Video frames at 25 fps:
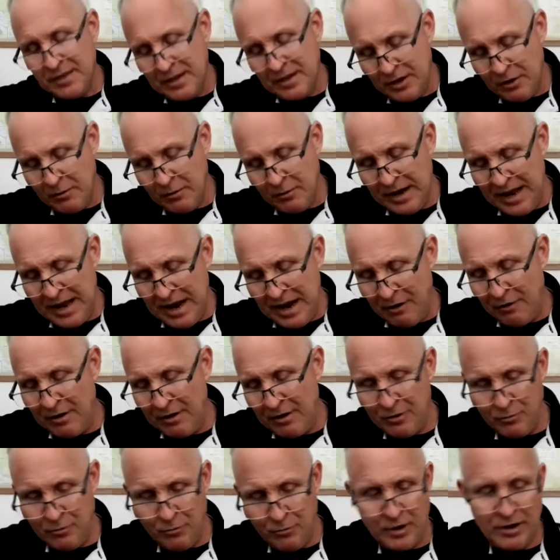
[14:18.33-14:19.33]
you know, an
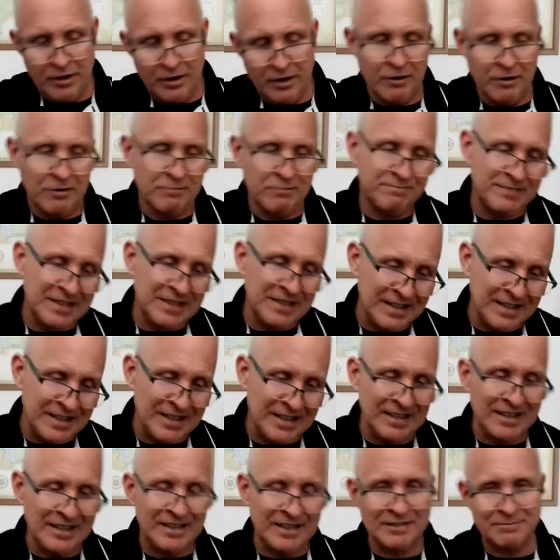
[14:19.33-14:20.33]
area where
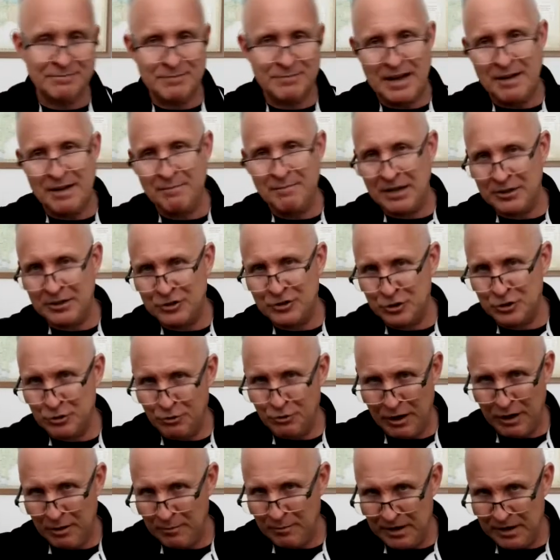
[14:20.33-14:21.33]
uh, I'm not
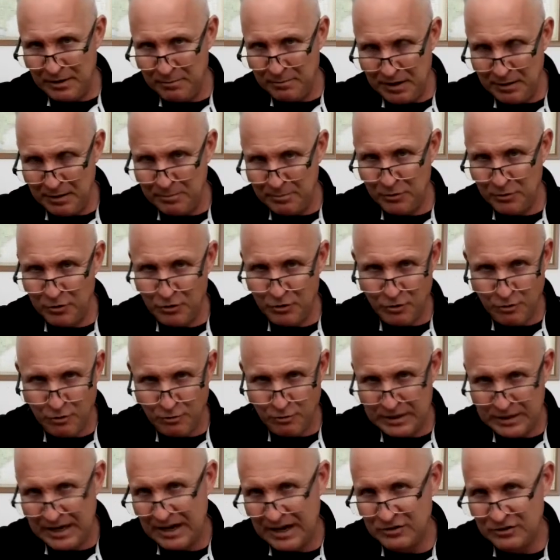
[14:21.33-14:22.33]
sure how many people you're
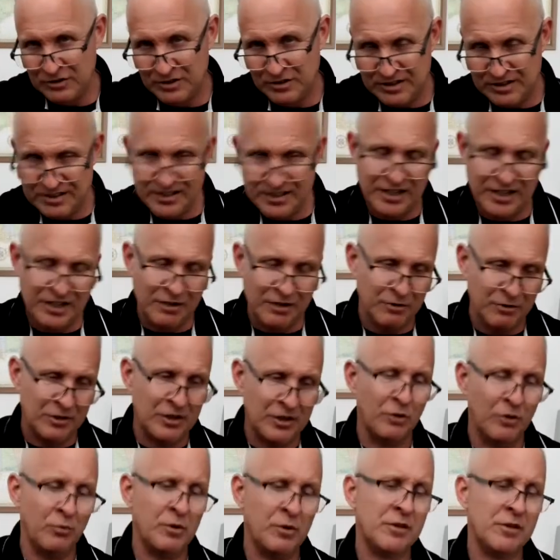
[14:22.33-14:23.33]
going to actually see or
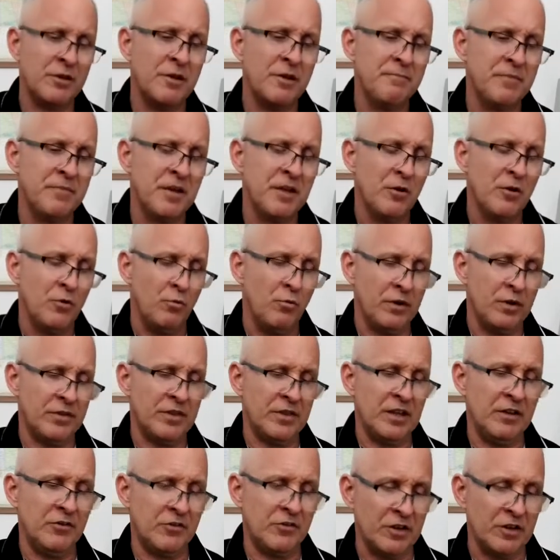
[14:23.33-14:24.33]
deal with
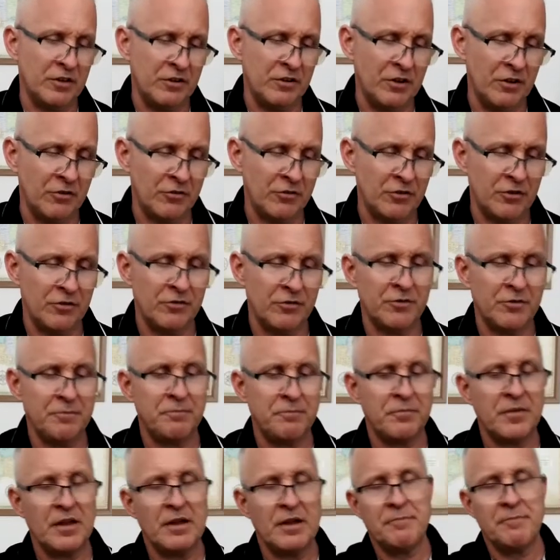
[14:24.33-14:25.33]
with these
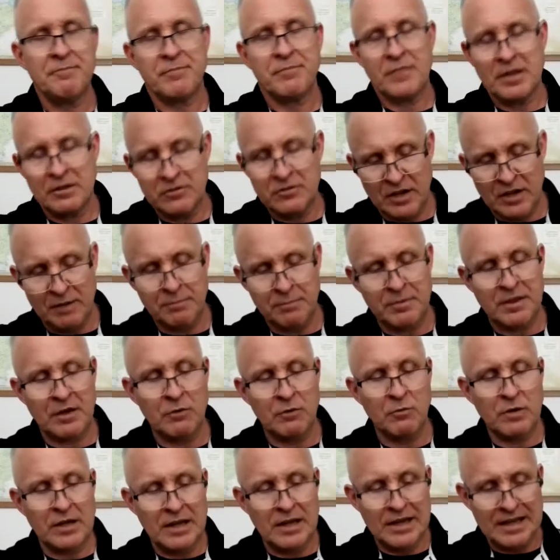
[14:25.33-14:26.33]
conditions. Same
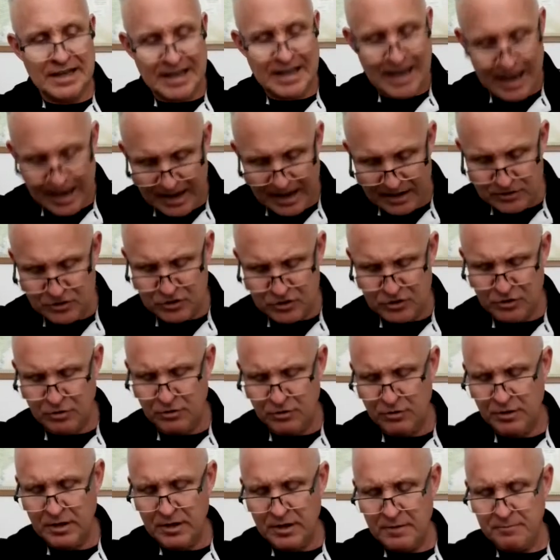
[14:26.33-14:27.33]
thing,
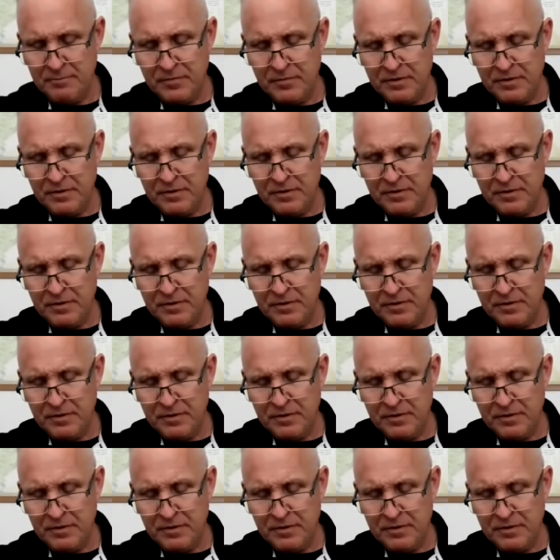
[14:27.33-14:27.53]
cancer,